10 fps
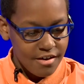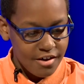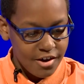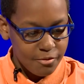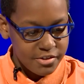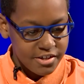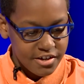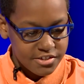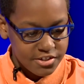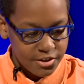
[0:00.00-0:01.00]
Uh, we
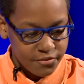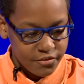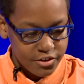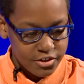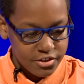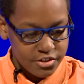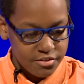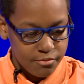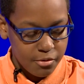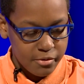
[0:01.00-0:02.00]
saw
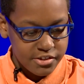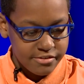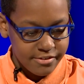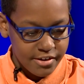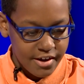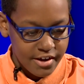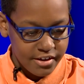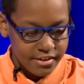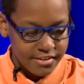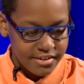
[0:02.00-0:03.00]
surfers. we went to
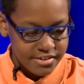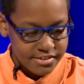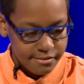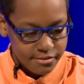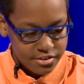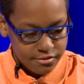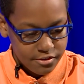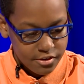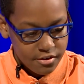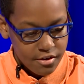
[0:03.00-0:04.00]
Aulani, the Disney
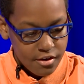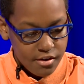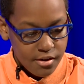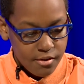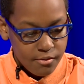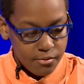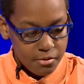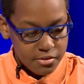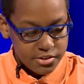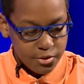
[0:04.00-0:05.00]
resort. We
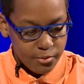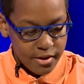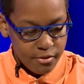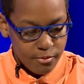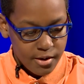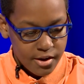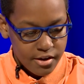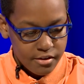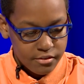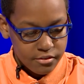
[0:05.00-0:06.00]
went to Wet and
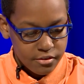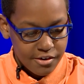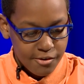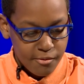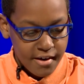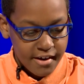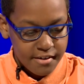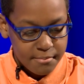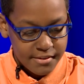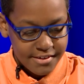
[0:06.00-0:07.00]
Wild,
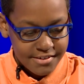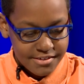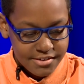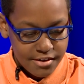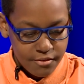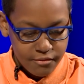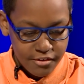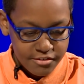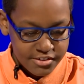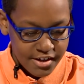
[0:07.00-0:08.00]
Kauai Beach,
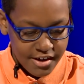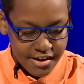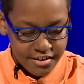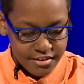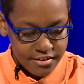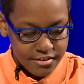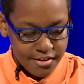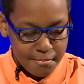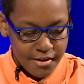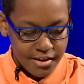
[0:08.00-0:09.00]
Rotahana,
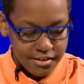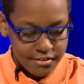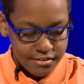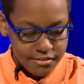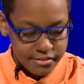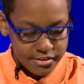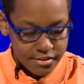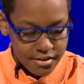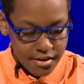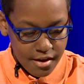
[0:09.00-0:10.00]
Na Pali Coast,
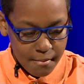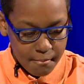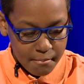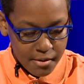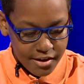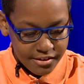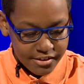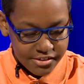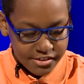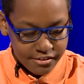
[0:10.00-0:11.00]

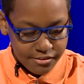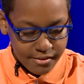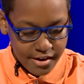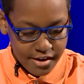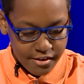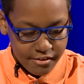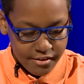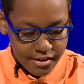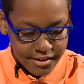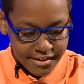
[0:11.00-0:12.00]
Polynesian Luau,
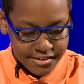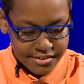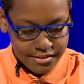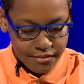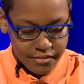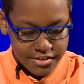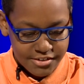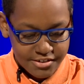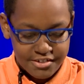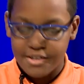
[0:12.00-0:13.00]
Atlantis
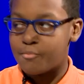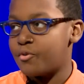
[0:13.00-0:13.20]
Adventures, and